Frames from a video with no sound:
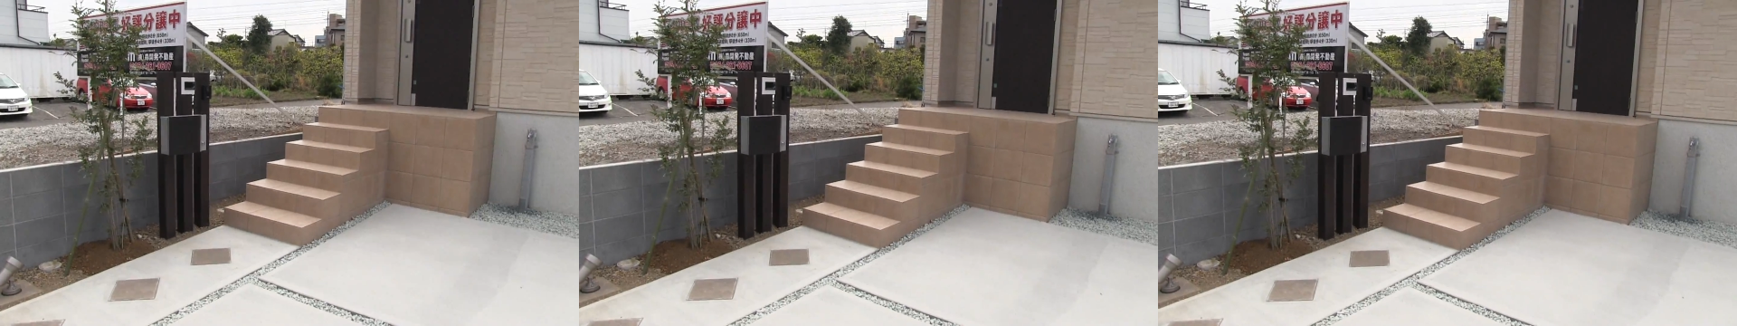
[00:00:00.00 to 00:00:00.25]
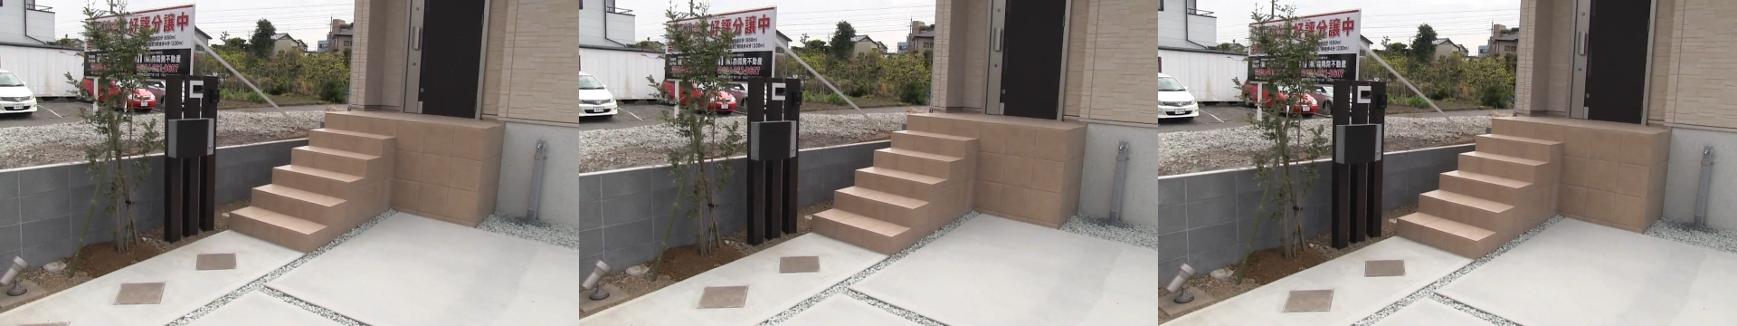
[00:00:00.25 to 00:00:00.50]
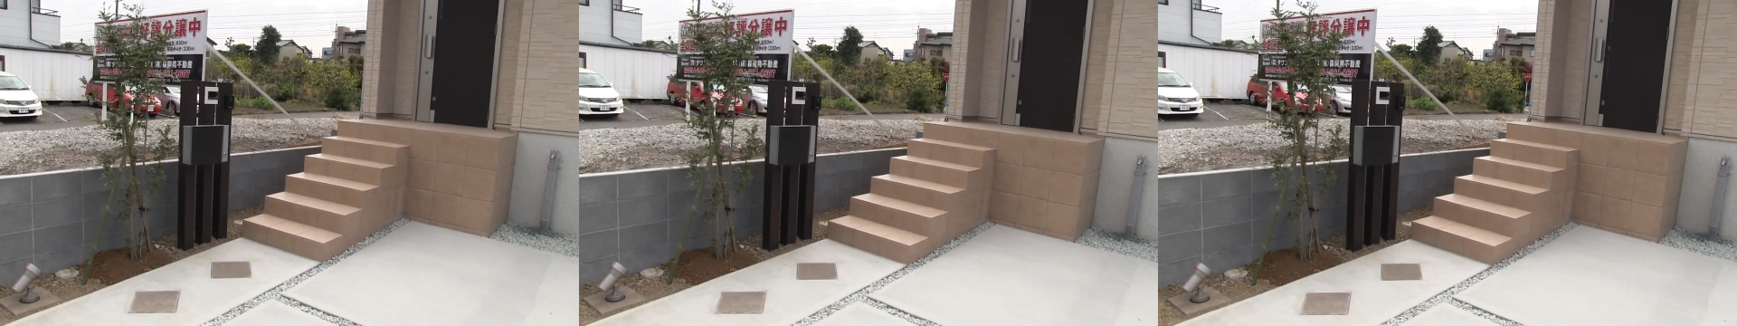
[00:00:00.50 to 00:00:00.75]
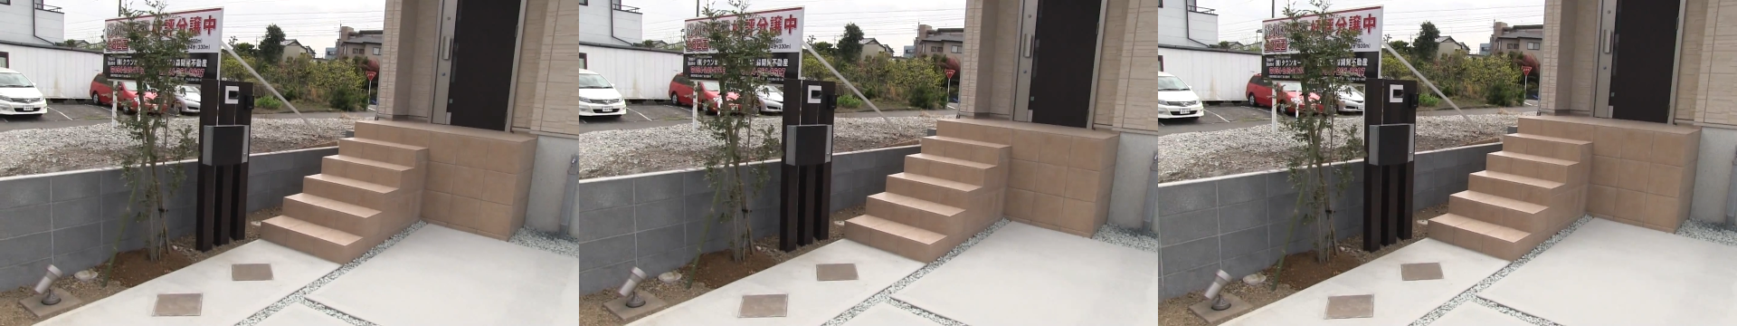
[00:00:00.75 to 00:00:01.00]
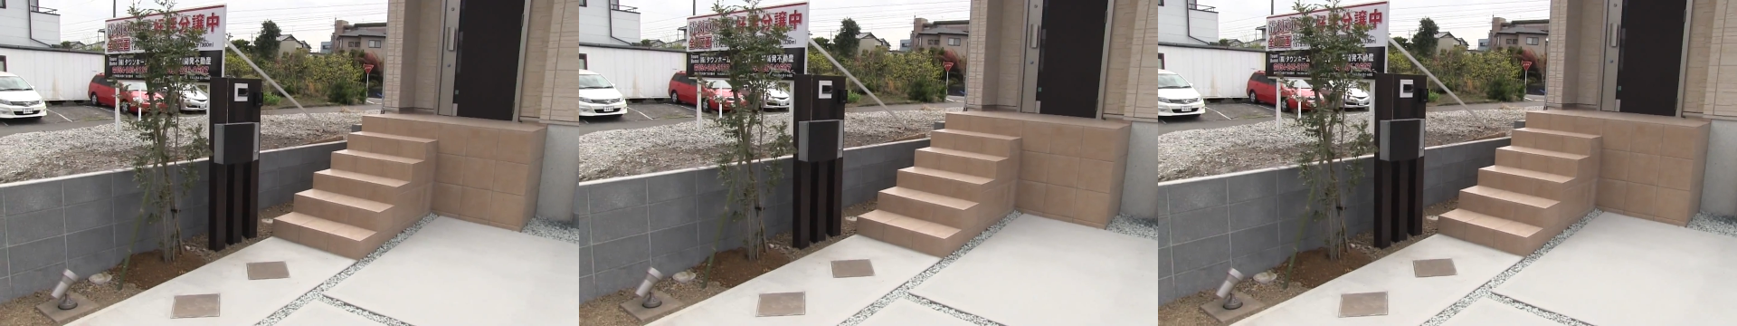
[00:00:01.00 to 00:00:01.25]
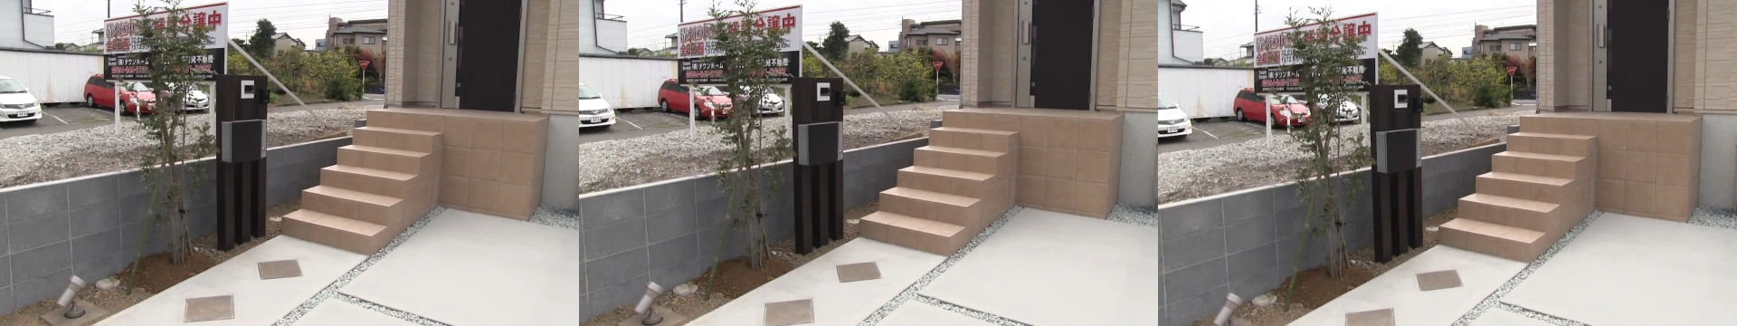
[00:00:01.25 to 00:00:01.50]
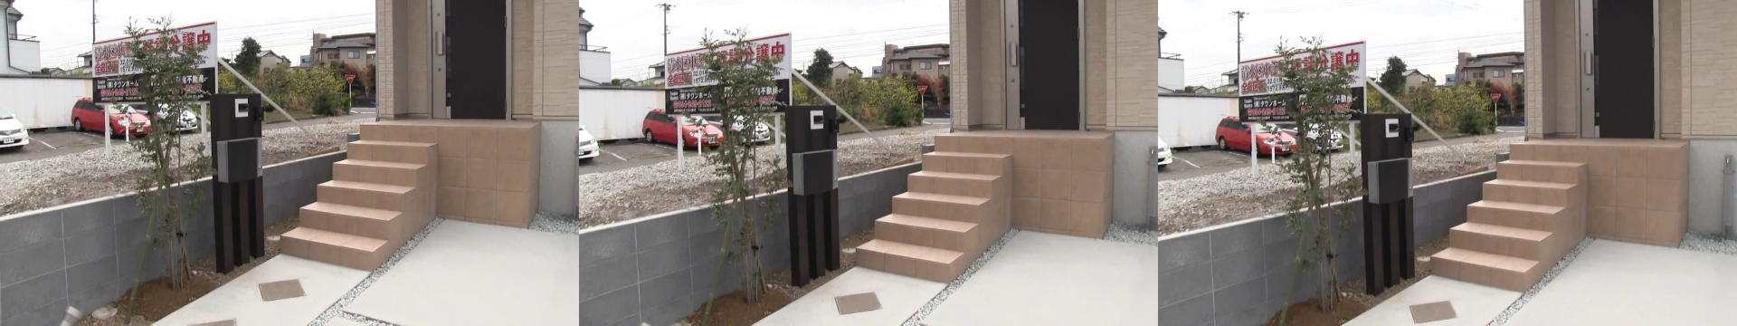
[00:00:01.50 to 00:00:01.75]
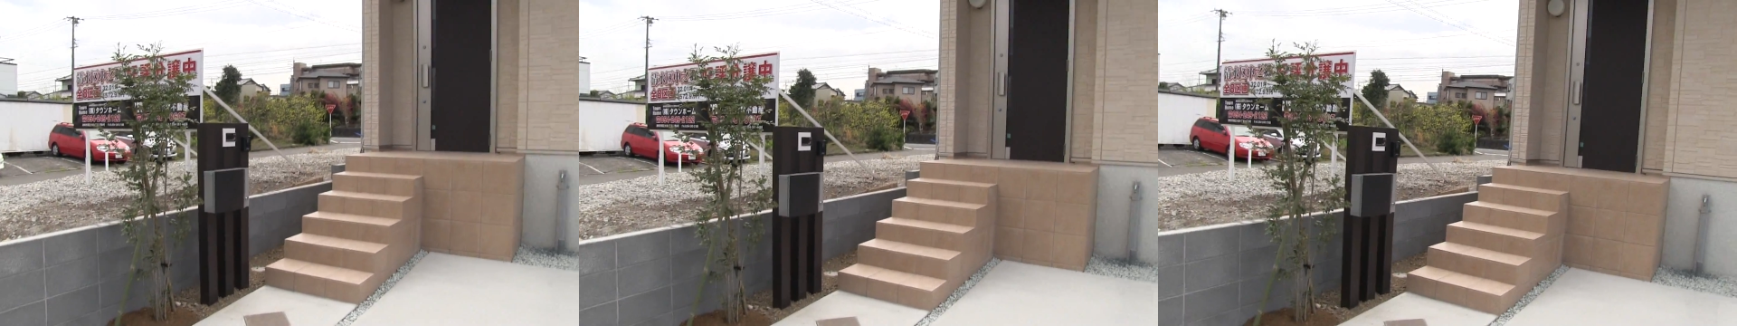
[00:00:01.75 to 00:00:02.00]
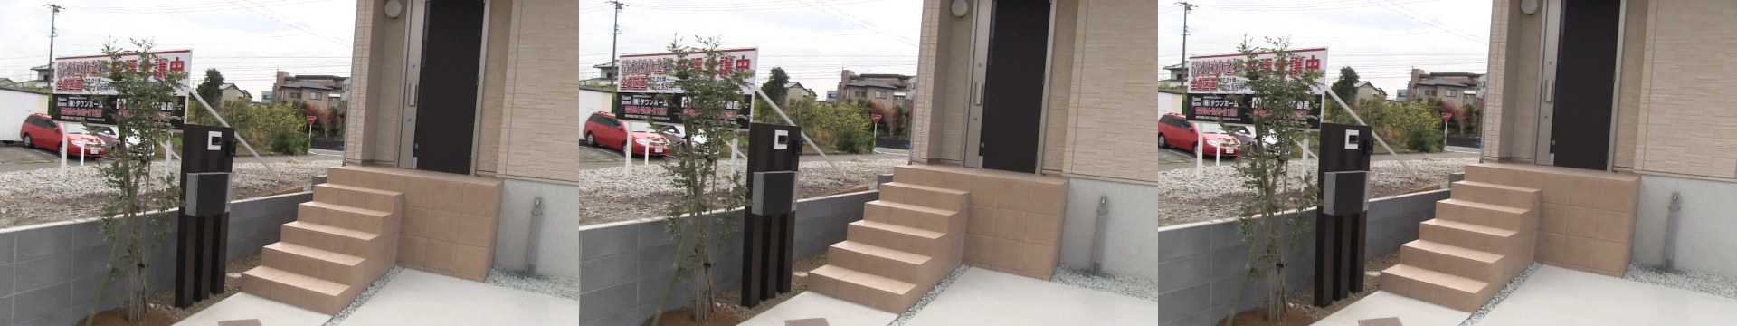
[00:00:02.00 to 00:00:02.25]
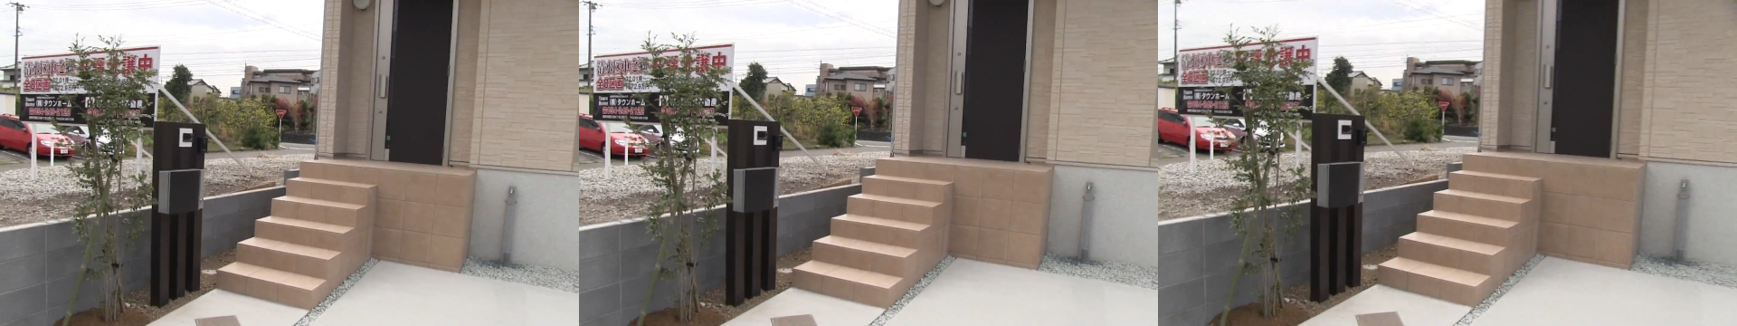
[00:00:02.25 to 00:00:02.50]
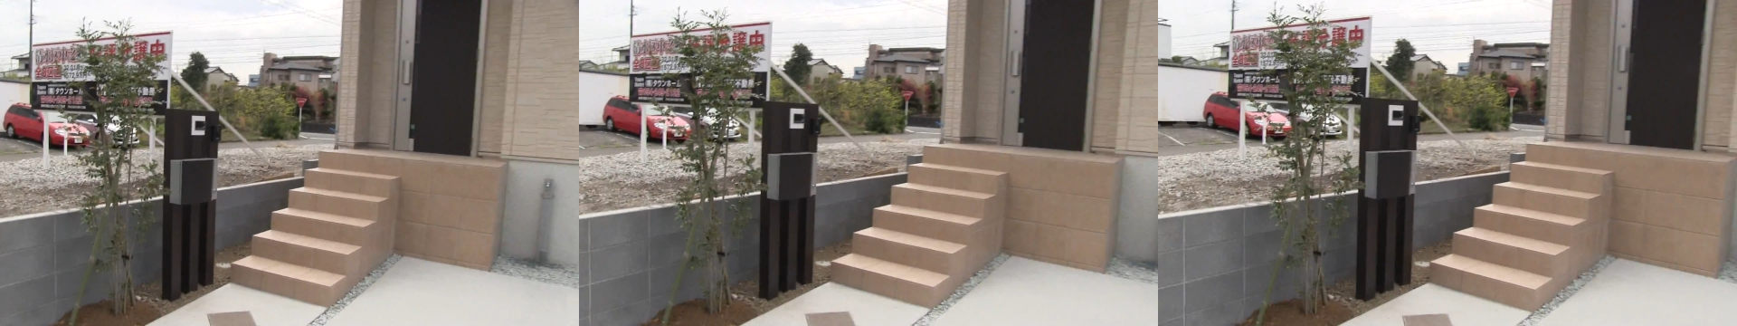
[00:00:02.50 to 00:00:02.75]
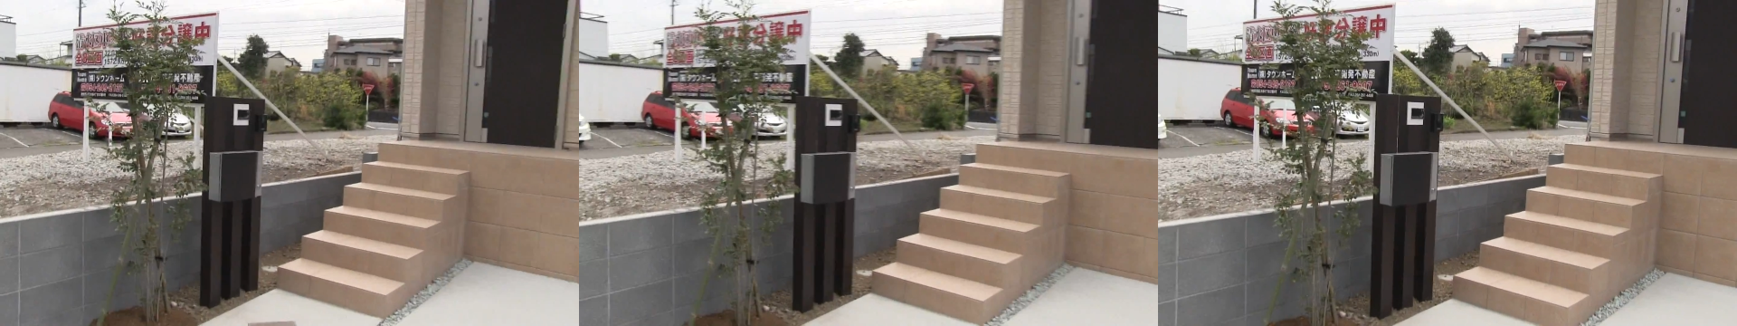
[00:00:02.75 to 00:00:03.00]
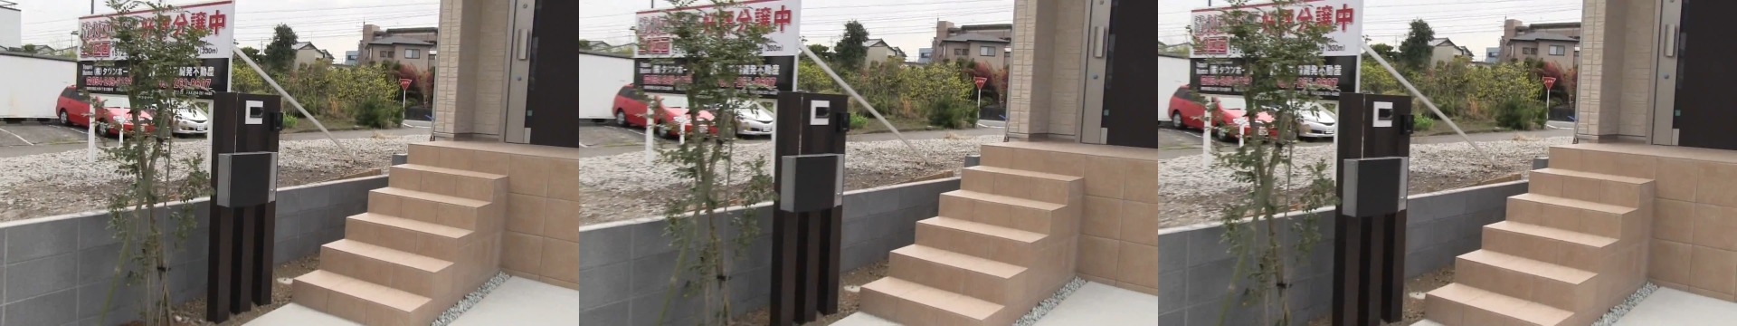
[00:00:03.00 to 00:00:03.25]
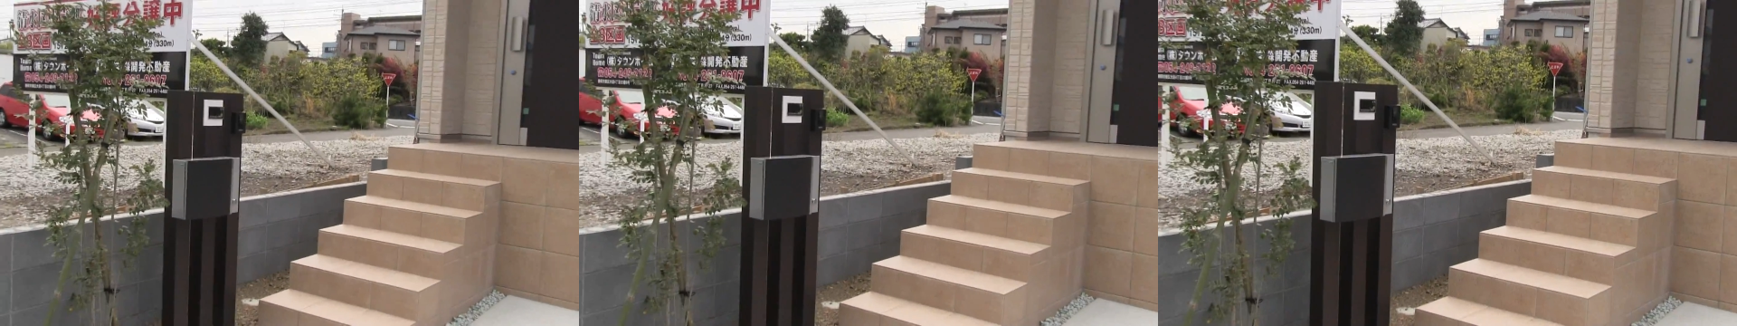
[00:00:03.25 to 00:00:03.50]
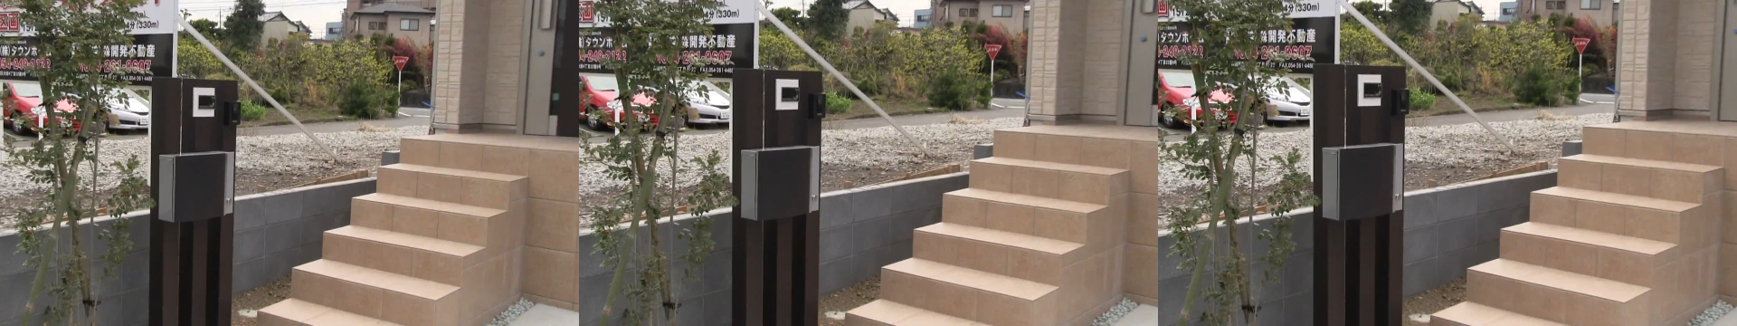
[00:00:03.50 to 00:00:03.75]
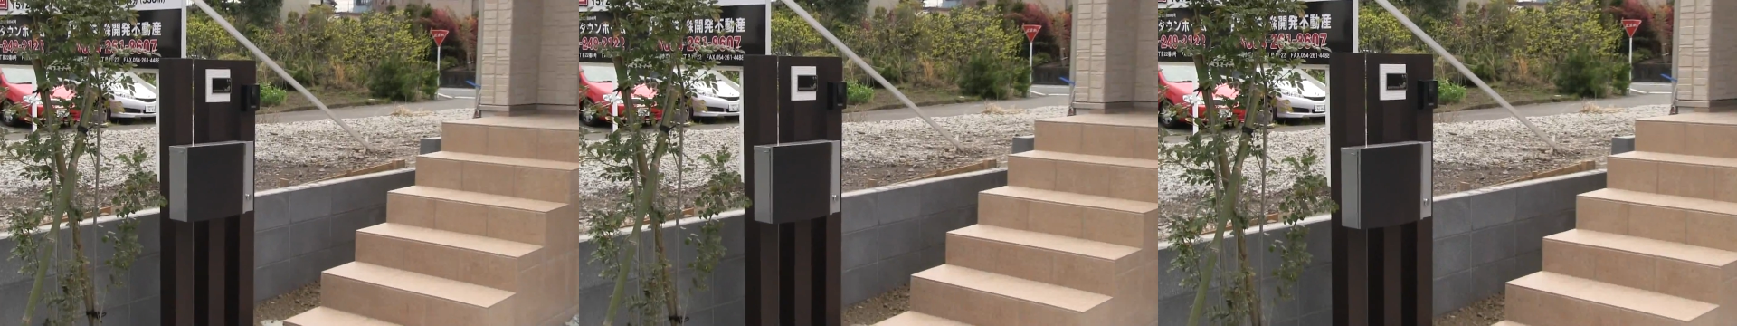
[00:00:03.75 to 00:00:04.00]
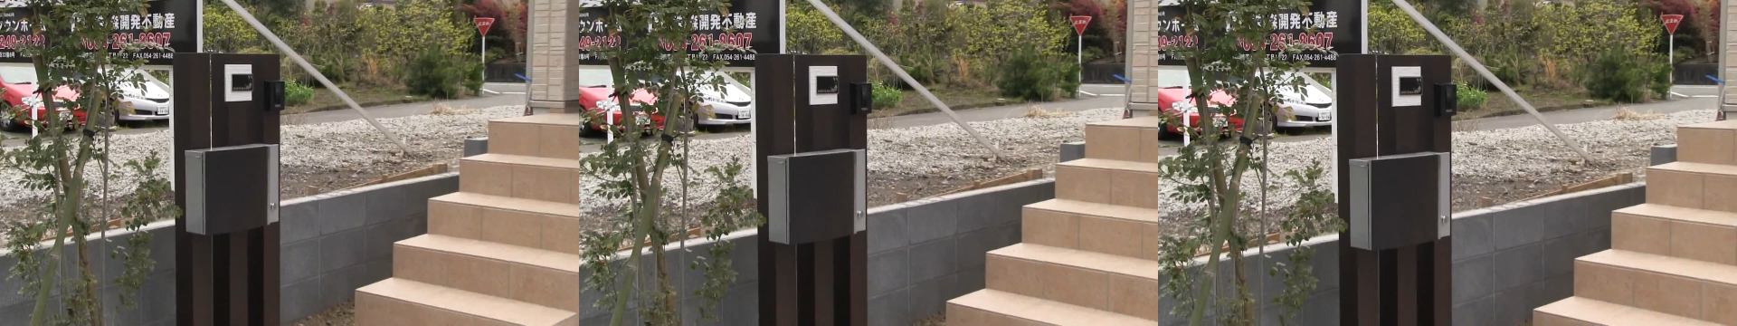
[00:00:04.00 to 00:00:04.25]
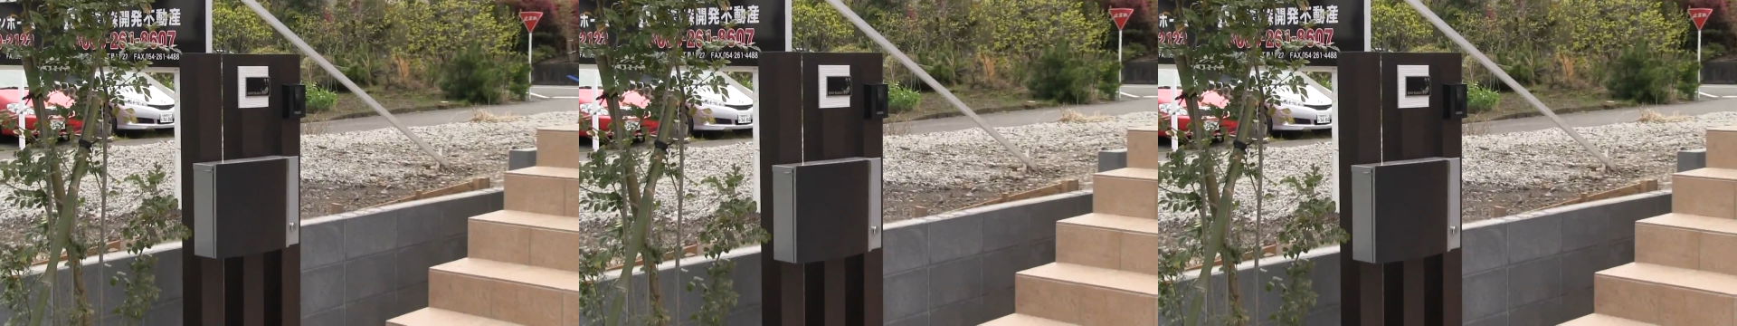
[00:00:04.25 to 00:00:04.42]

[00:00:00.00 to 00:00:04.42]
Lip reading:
[unreadable: no face in view]